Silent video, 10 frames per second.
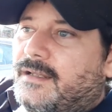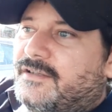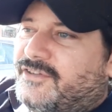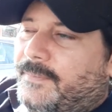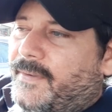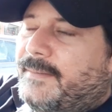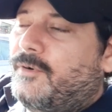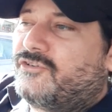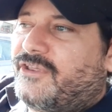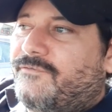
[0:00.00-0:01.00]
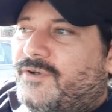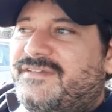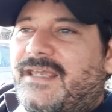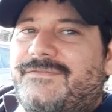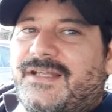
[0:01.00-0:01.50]
So he played mostly free
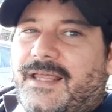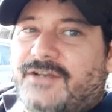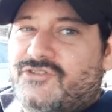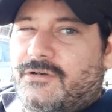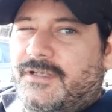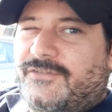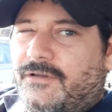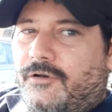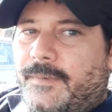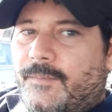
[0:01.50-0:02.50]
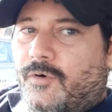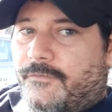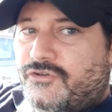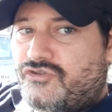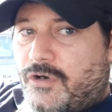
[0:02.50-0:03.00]
safety last year, and he's a little bit more
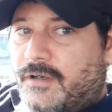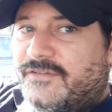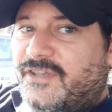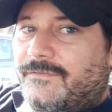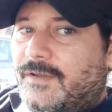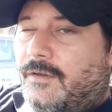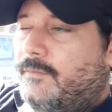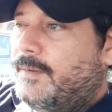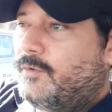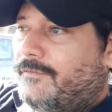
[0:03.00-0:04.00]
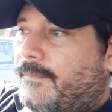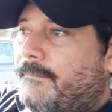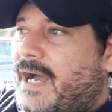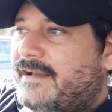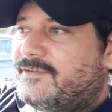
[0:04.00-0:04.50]
of a strong safety, a little bit more of a
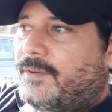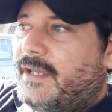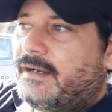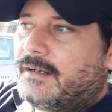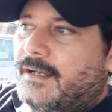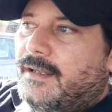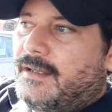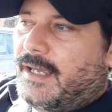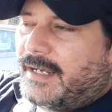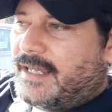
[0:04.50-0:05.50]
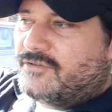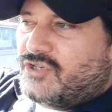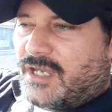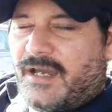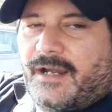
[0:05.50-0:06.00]
box player, a guy that
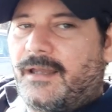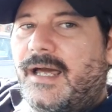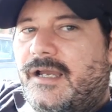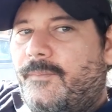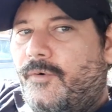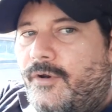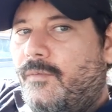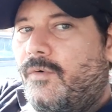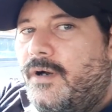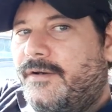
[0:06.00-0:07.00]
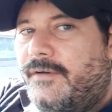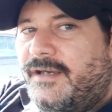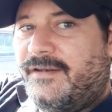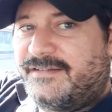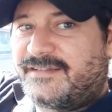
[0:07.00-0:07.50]
you can kind of lock up one-on-one
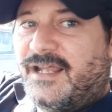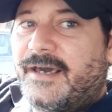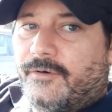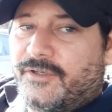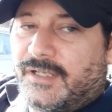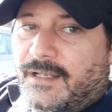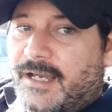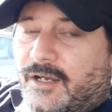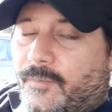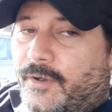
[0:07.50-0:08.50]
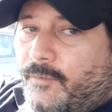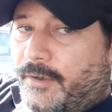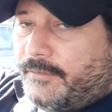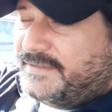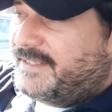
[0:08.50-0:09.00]
on a slot, or you can lock up
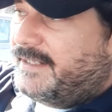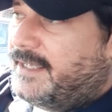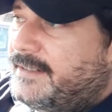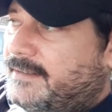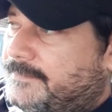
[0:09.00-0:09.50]
one-on-one on a tight end.